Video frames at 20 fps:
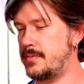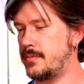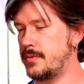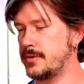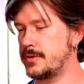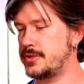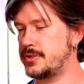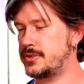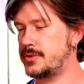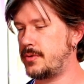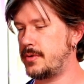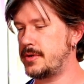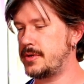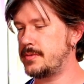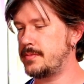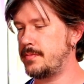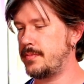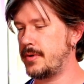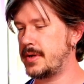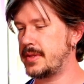We're just going to
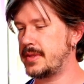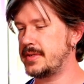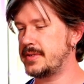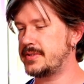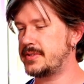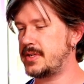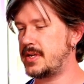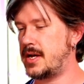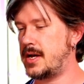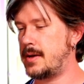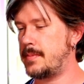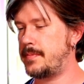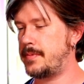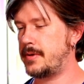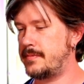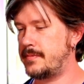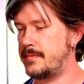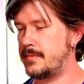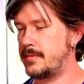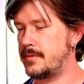bring this up,
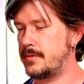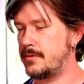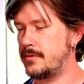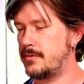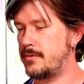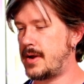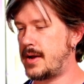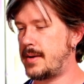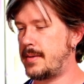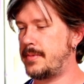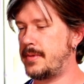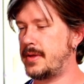grab